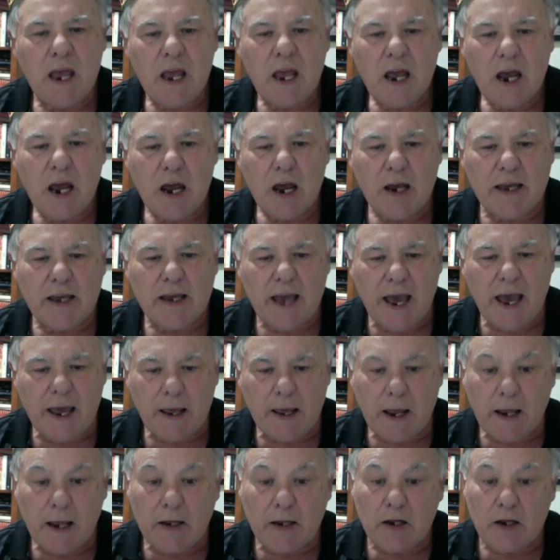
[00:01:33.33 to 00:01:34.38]
Okay,
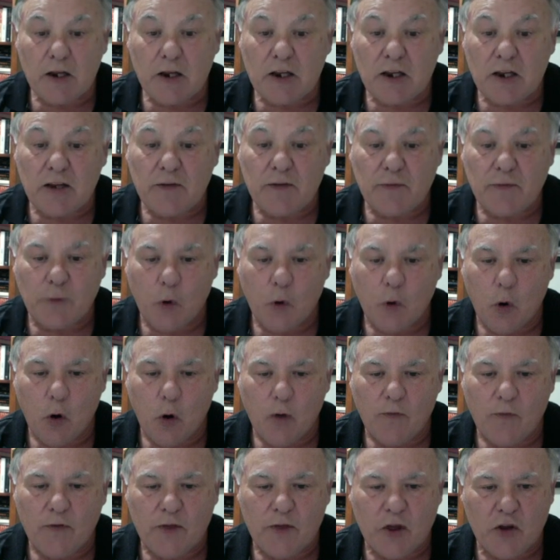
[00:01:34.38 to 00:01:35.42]
and
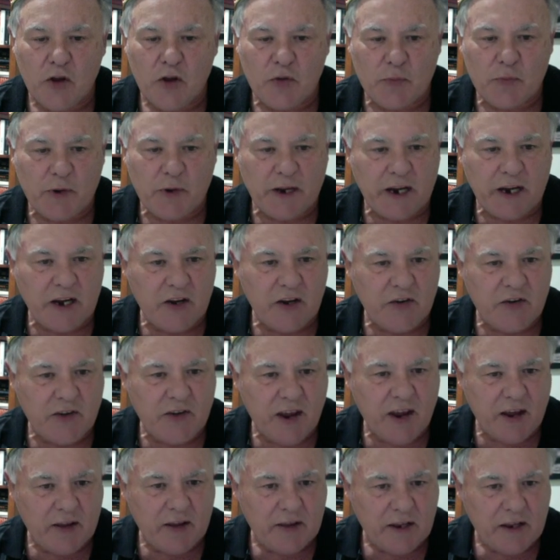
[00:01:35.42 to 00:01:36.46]
E4, for those beginners
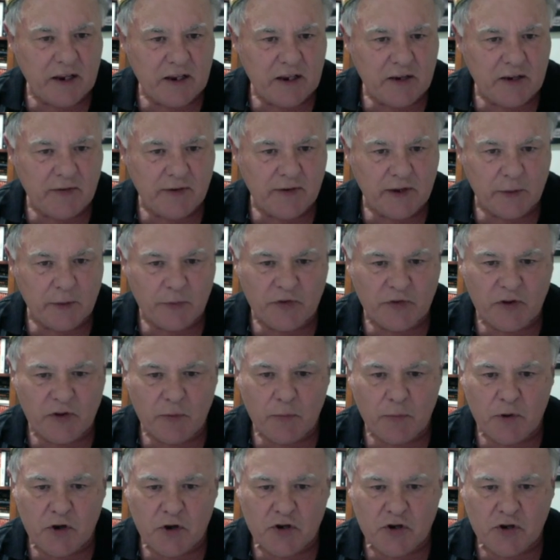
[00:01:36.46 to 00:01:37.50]
out there, develops the
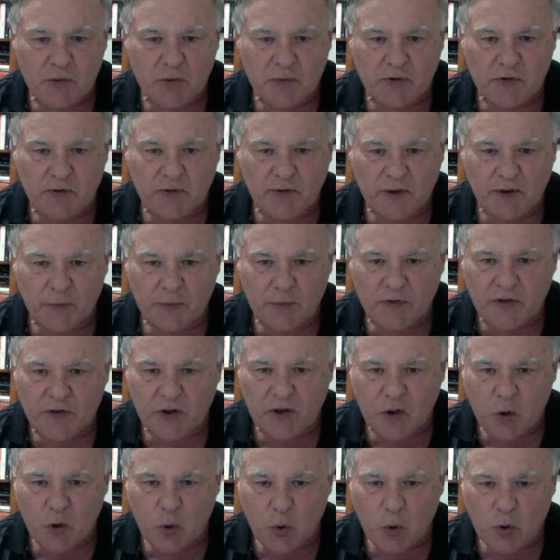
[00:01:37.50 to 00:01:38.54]
bishop, develops the
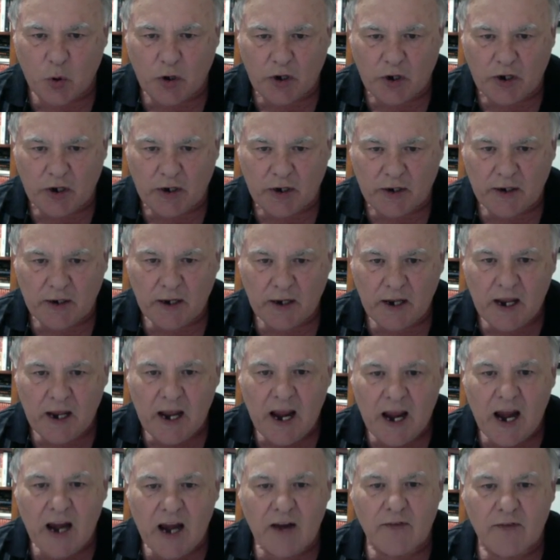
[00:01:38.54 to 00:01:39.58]
queen,
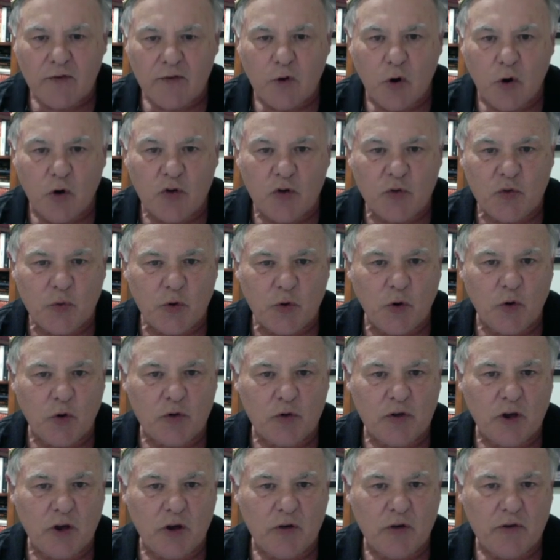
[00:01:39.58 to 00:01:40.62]
and of course we all
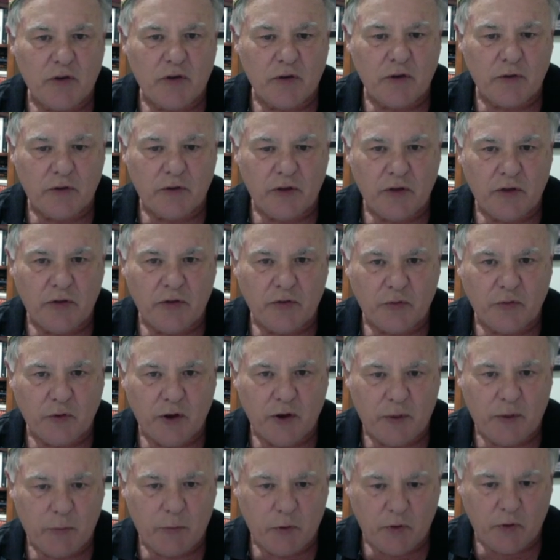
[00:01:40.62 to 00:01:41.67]
know that the
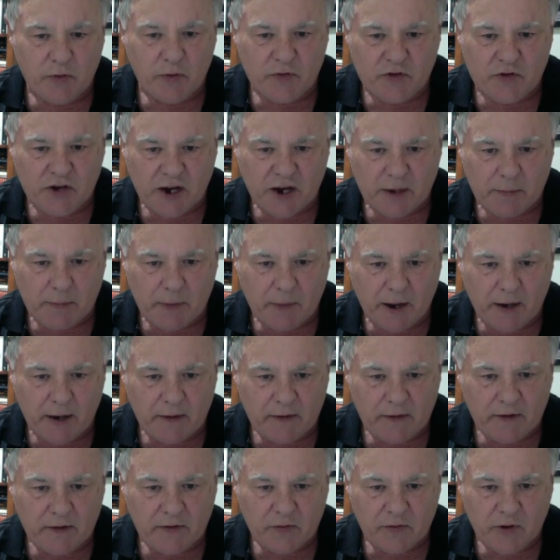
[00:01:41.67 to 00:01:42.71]
three-move checkmate.
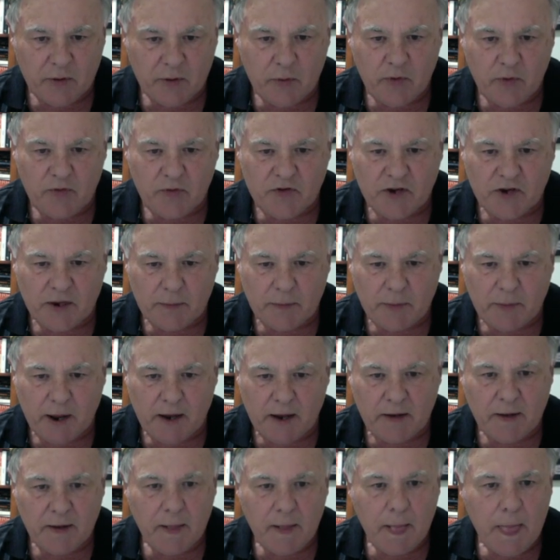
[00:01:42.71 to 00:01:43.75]
Three-move
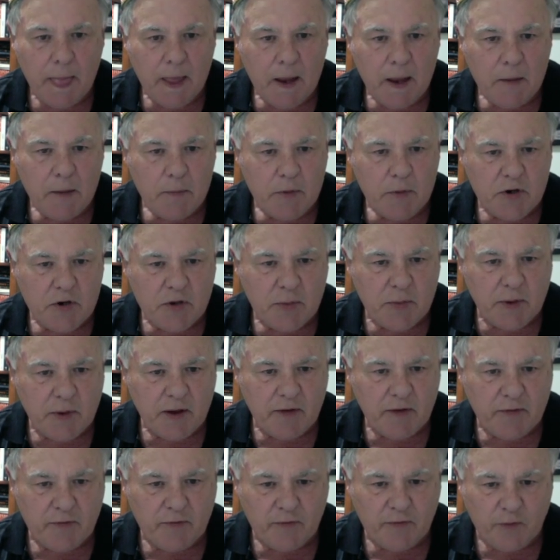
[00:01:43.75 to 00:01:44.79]
checkmate, bishop
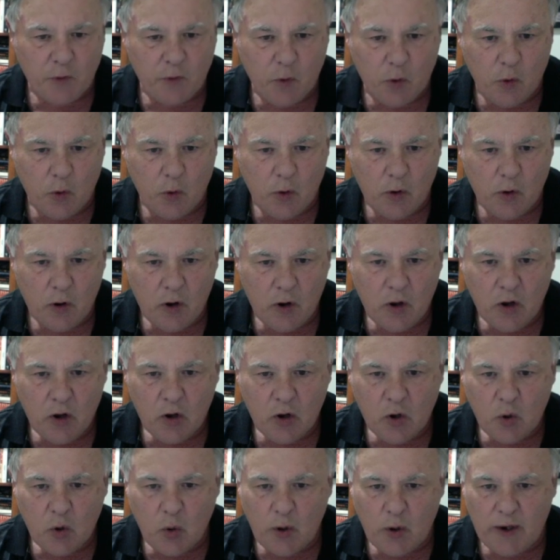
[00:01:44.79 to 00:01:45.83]
F4,
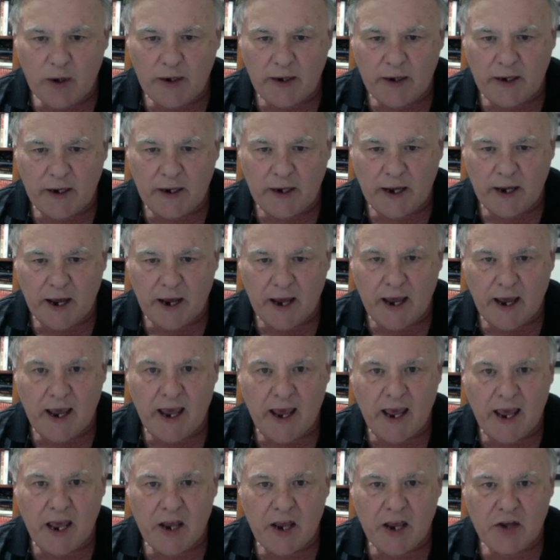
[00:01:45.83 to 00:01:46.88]
queen here,
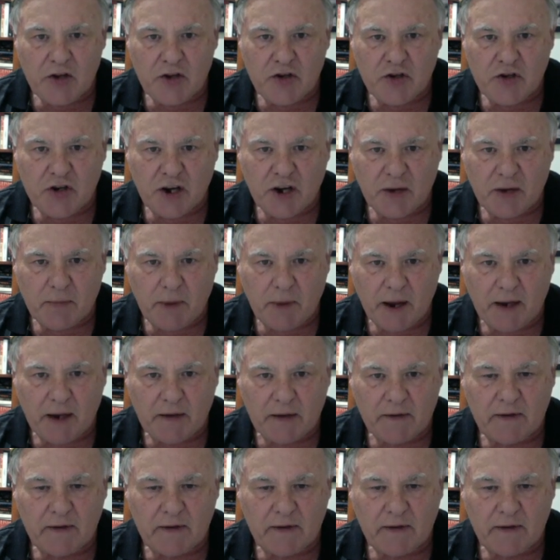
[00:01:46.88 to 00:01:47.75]
and checkmate.